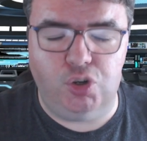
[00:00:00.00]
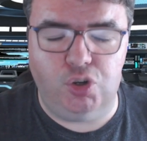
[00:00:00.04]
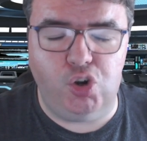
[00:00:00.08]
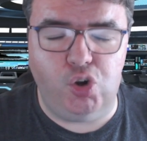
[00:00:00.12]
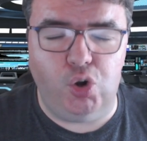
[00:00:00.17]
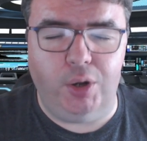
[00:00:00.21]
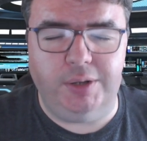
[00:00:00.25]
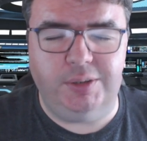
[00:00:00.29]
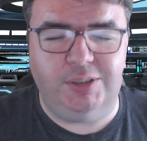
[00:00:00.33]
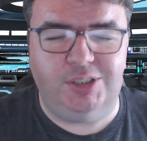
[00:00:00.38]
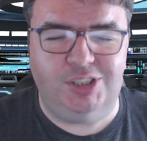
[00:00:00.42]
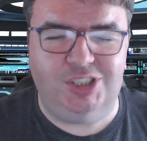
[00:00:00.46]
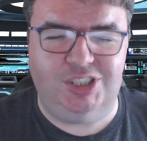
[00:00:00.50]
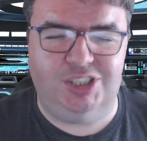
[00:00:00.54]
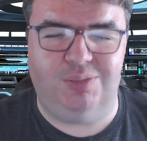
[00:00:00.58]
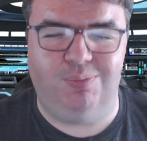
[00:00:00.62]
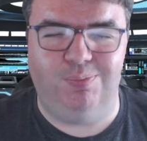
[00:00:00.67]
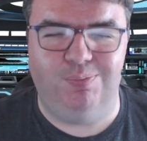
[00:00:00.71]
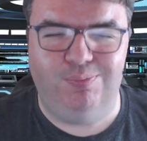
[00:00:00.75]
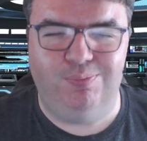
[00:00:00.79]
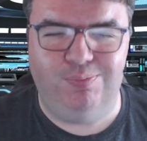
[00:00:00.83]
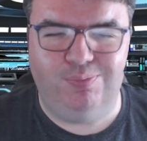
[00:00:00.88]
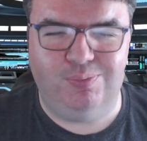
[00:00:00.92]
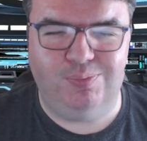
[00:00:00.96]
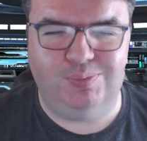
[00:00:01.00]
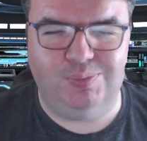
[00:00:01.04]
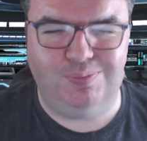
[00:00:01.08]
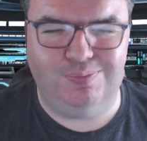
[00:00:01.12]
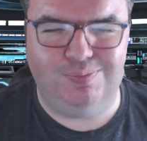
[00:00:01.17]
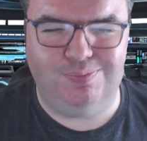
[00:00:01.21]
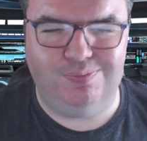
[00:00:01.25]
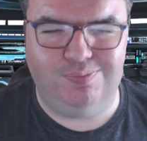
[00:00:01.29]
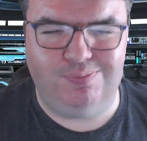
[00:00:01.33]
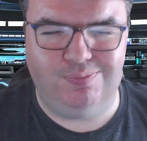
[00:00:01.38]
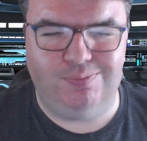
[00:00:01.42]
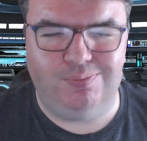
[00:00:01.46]
good
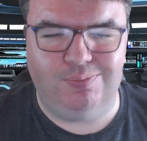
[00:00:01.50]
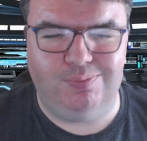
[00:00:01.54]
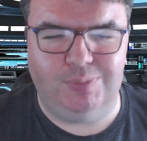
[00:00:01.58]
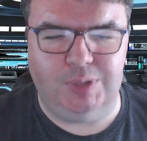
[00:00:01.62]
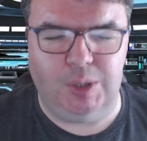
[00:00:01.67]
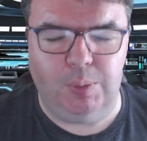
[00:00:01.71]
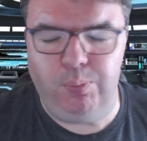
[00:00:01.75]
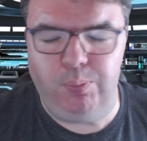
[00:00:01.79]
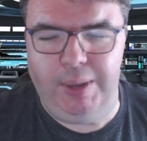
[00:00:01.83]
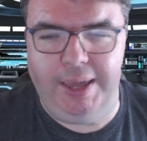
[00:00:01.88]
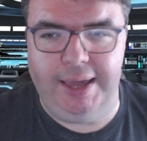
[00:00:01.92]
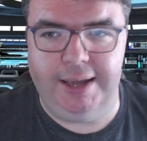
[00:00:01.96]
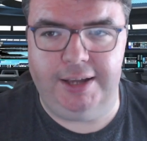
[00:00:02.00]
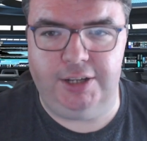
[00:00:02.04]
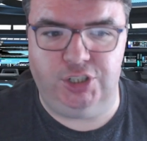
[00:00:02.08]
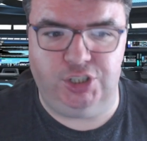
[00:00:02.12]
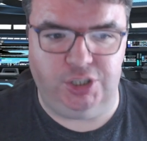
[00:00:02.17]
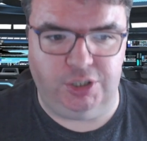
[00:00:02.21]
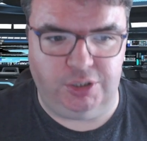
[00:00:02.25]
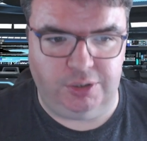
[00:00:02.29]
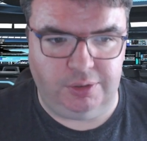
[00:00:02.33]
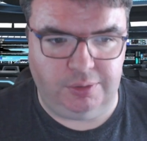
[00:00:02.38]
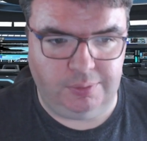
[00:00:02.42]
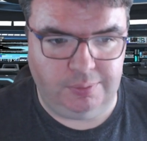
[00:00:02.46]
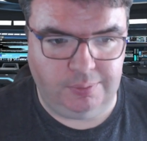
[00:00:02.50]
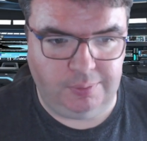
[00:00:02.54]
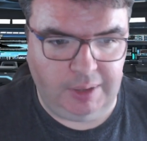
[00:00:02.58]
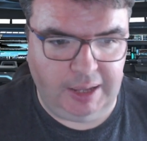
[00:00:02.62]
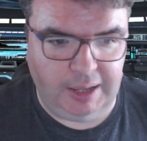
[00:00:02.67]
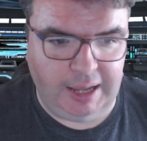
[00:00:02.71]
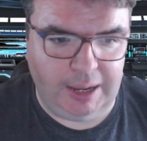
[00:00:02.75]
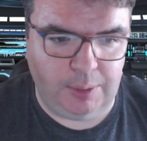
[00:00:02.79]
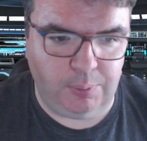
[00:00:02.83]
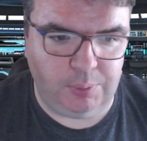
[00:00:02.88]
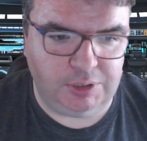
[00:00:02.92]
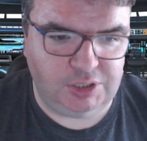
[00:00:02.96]
depiction,
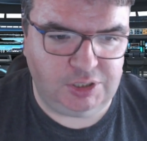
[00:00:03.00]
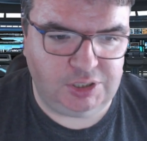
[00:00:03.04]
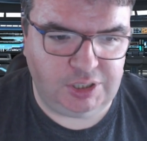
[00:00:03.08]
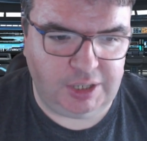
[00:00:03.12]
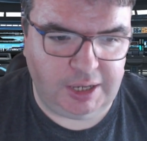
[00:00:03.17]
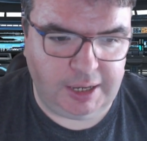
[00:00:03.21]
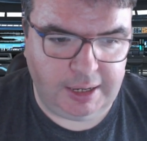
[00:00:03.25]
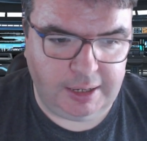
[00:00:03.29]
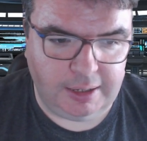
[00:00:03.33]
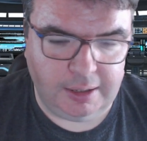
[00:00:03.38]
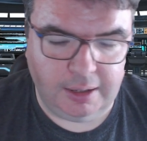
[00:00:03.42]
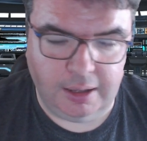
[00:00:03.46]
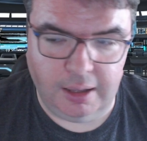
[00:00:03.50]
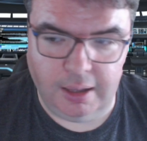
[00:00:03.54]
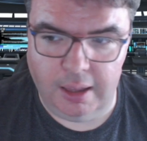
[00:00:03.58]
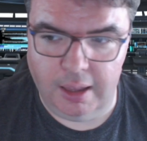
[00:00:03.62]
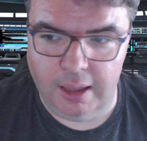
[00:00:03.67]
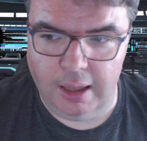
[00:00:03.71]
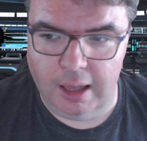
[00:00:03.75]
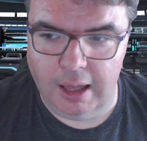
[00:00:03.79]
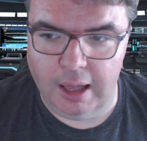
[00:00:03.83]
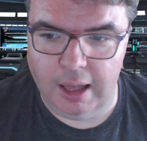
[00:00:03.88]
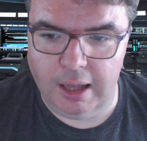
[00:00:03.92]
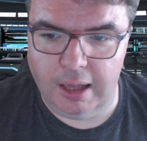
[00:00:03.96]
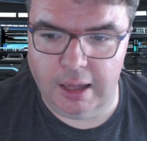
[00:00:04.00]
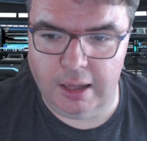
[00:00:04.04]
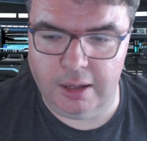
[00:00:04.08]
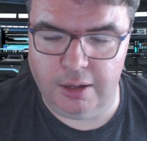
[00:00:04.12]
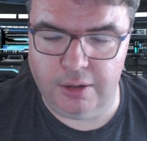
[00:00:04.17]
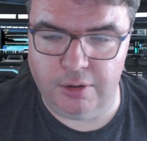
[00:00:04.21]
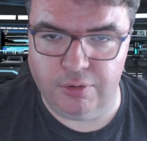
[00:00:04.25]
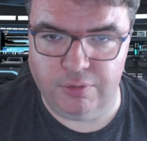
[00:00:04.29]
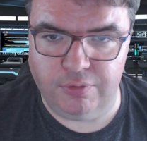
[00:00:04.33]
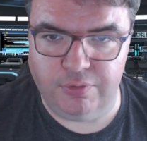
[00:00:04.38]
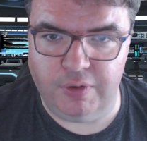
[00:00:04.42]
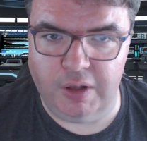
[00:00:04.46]
I would say,
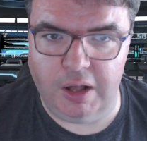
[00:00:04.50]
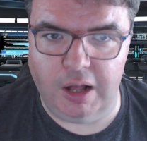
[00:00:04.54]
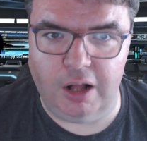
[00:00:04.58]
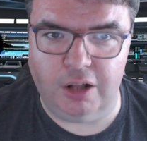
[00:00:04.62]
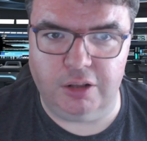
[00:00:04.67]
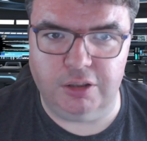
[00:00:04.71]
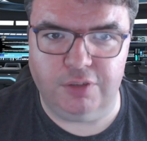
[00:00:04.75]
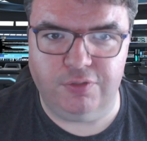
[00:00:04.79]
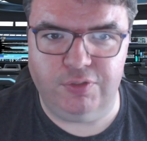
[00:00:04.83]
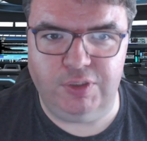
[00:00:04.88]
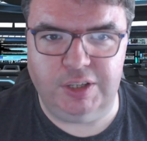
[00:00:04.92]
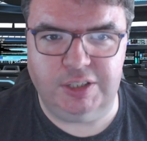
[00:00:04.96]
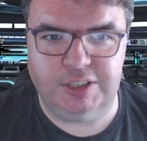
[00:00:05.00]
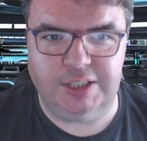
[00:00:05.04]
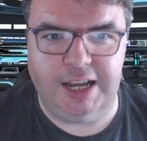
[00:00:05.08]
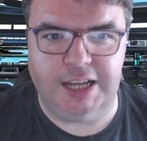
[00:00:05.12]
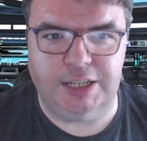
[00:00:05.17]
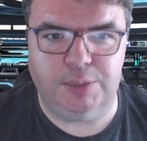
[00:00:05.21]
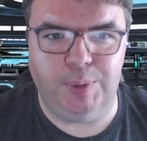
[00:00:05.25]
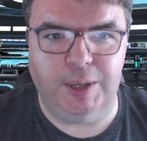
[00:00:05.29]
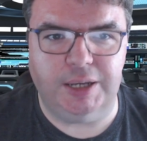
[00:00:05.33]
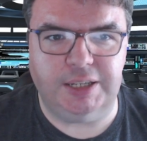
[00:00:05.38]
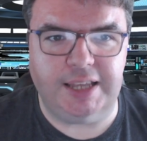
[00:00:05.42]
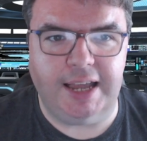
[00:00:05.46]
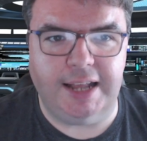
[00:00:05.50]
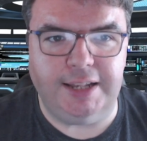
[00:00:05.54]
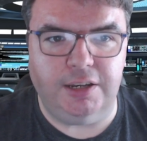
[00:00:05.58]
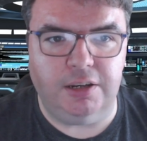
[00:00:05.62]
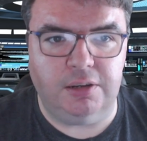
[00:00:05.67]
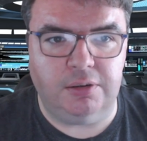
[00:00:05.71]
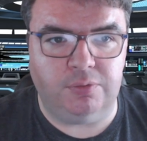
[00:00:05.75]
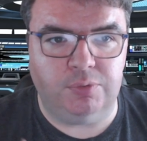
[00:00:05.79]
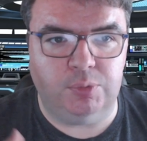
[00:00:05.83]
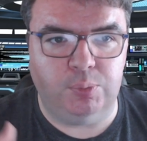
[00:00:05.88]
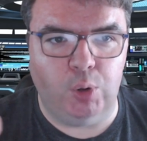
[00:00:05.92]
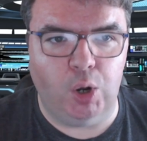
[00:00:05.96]
of all of these aspects and
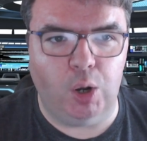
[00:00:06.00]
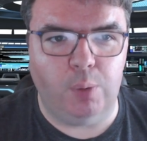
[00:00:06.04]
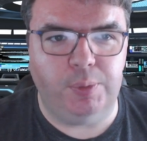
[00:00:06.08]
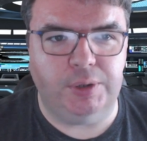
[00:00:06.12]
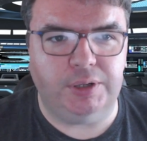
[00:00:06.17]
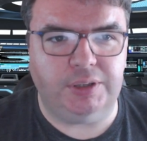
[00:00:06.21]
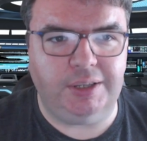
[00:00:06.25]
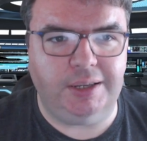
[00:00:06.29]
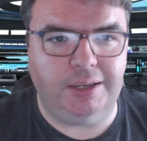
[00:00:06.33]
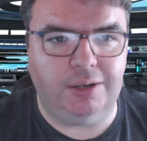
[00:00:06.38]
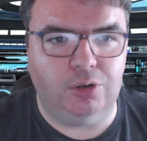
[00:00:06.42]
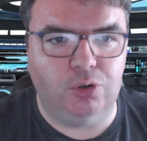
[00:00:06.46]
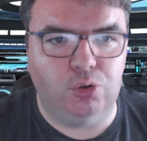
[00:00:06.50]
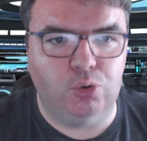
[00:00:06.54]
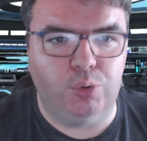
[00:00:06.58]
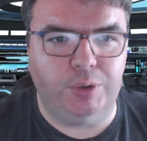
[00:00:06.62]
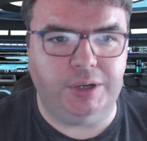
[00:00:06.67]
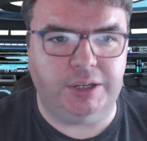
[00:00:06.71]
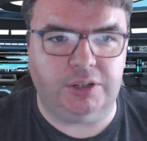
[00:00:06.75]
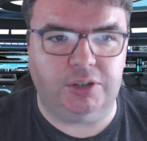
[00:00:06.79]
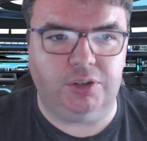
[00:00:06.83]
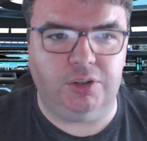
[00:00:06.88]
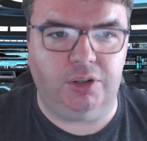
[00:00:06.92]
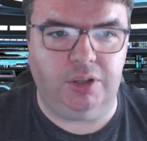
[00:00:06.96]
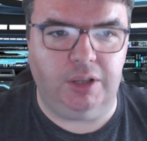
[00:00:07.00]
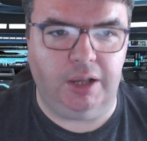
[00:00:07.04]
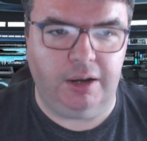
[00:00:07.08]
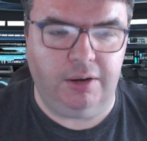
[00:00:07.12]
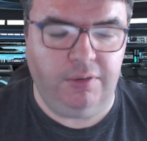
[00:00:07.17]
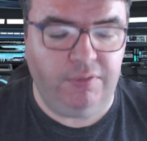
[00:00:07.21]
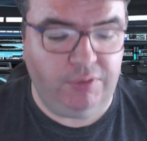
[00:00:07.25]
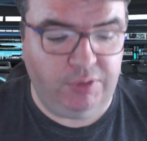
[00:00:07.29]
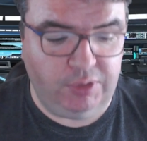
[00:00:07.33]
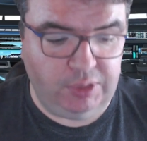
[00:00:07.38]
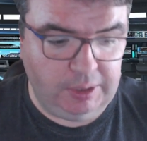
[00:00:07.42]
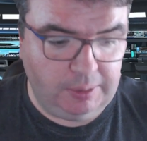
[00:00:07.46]
appropriately critical
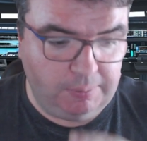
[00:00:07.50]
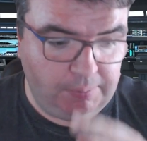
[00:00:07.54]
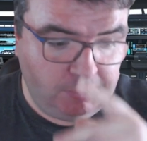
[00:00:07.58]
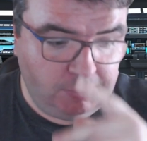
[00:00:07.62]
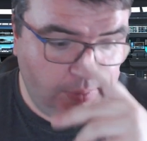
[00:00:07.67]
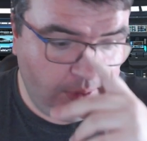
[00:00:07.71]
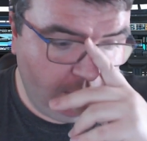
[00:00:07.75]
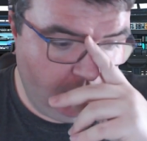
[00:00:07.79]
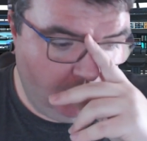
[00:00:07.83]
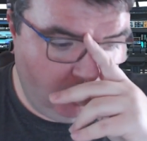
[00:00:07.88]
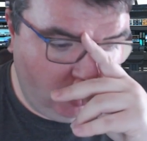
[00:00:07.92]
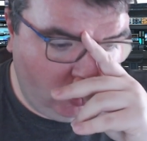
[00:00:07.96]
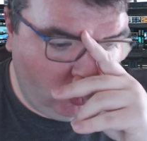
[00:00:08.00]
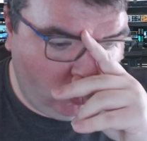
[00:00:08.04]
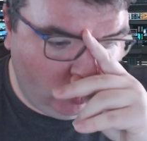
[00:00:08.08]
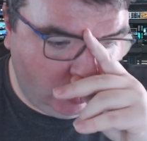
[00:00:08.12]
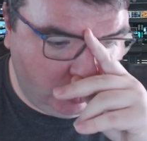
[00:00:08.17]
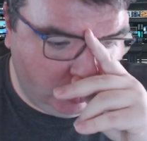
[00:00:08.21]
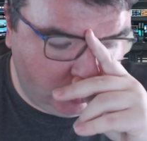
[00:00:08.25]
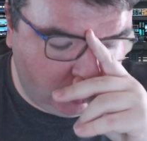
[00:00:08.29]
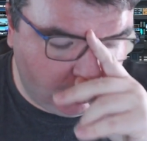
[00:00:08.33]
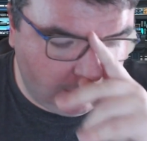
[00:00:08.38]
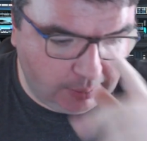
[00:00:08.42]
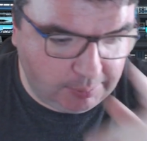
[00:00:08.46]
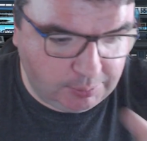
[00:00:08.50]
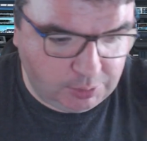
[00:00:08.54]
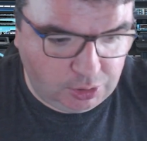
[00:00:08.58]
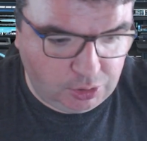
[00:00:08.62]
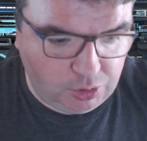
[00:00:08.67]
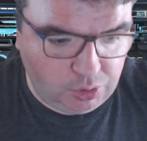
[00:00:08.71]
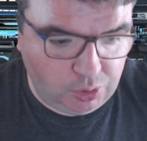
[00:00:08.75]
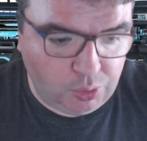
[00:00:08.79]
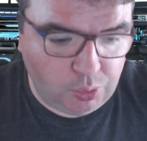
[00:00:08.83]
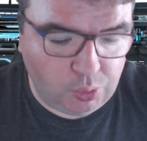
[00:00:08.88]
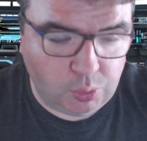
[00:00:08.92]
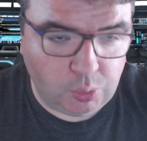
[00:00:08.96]
of them when it comes
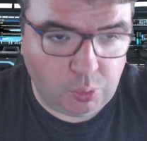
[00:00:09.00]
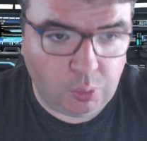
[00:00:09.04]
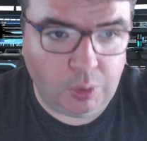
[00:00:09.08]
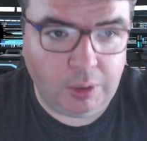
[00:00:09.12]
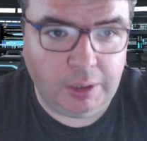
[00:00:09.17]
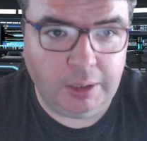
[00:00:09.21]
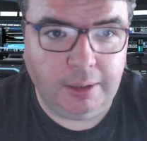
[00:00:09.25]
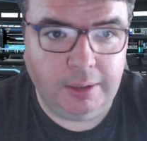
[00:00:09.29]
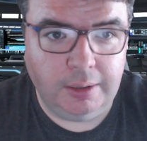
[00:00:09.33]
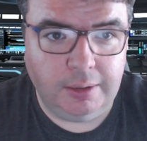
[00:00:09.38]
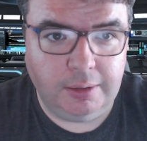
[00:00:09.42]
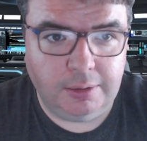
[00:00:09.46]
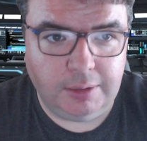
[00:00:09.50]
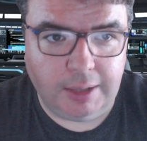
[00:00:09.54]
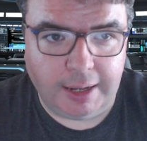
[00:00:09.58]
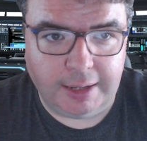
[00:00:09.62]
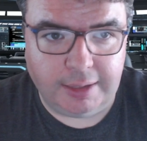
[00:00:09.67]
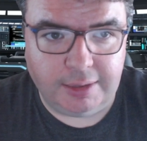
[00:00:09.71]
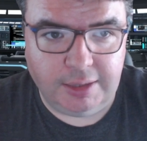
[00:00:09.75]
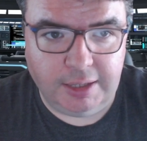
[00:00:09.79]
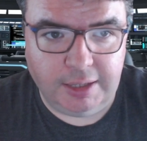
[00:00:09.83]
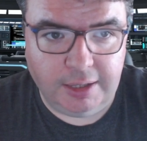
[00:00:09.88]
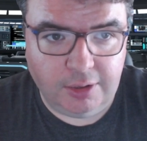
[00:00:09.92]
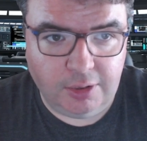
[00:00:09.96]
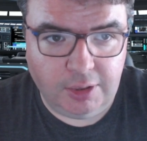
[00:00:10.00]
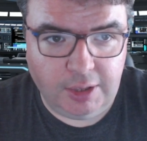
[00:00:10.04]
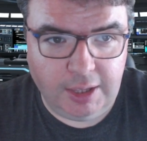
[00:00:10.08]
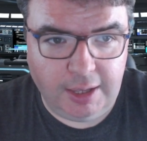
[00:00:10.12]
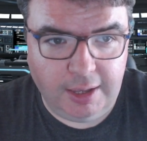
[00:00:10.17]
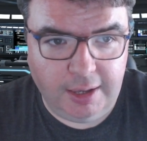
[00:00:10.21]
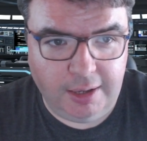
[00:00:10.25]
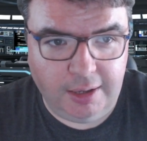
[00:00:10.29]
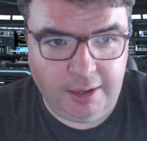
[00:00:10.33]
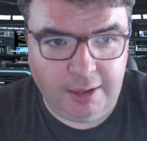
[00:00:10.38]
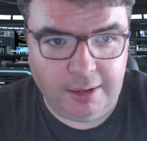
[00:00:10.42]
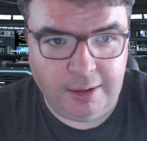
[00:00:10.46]
to like the
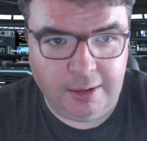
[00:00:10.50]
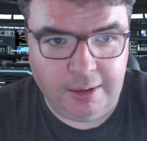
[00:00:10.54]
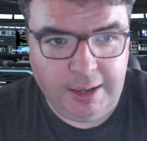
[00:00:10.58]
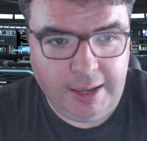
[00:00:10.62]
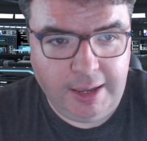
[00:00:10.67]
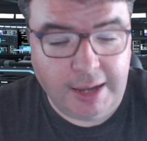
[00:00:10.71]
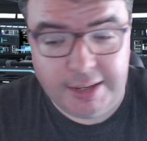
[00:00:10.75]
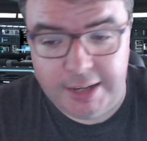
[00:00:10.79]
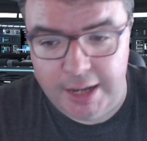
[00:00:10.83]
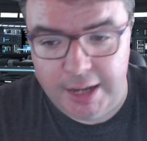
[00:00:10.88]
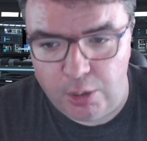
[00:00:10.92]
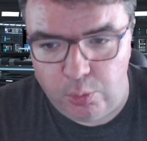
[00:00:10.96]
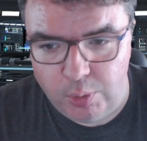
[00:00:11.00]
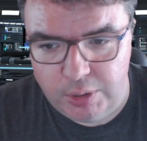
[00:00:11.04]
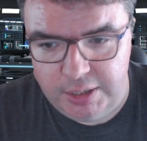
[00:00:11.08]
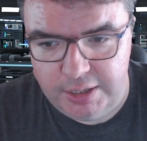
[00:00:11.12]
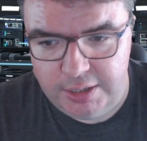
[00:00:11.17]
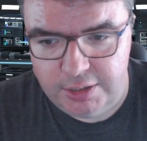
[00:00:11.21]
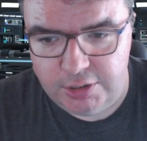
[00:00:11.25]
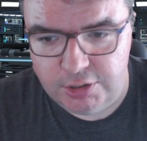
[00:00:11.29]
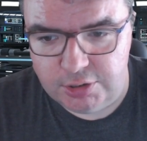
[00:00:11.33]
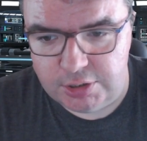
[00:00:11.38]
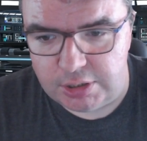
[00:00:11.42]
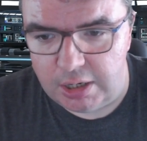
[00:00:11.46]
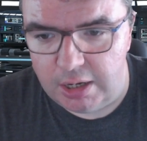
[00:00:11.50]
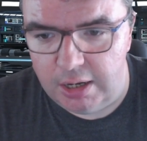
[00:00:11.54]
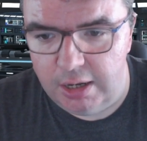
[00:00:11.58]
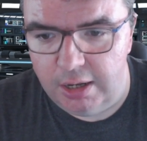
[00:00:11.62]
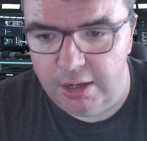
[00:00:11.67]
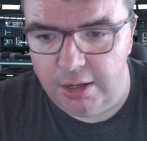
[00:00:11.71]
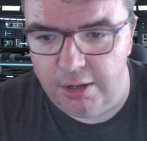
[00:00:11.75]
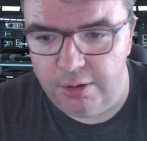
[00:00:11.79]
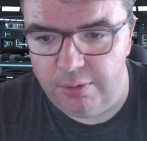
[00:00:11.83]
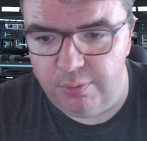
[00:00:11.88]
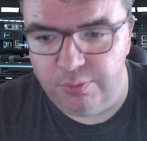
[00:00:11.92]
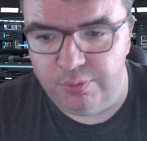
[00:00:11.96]
the inequities
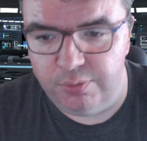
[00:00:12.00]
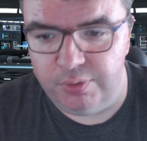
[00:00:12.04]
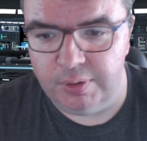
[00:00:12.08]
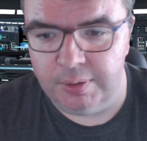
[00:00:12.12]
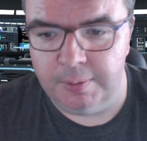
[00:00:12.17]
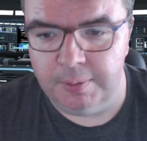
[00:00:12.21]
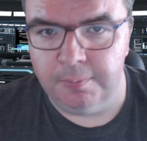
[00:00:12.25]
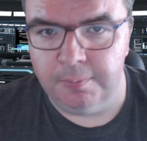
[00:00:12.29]
of